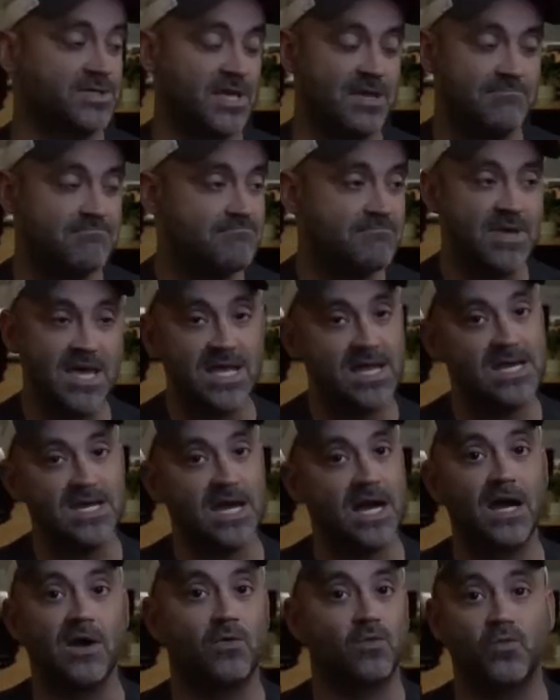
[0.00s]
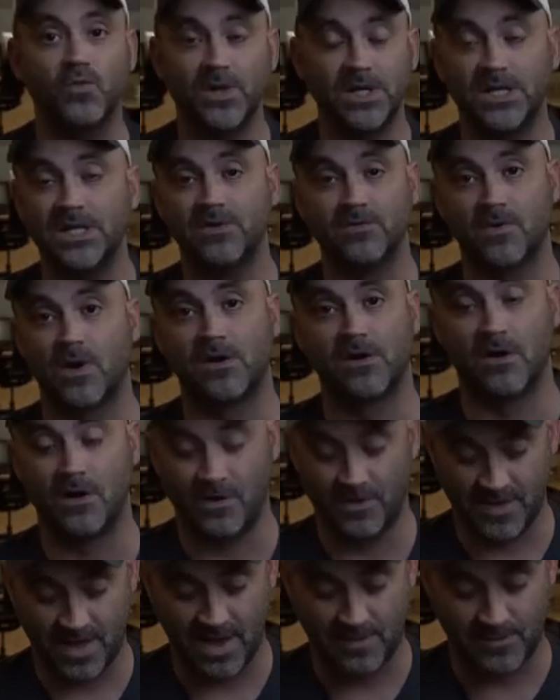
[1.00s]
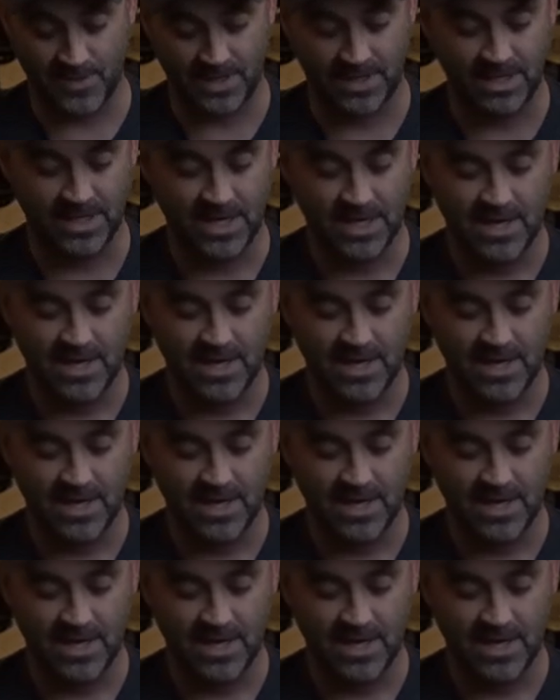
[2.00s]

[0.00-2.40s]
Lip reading: they may not really run all of that, but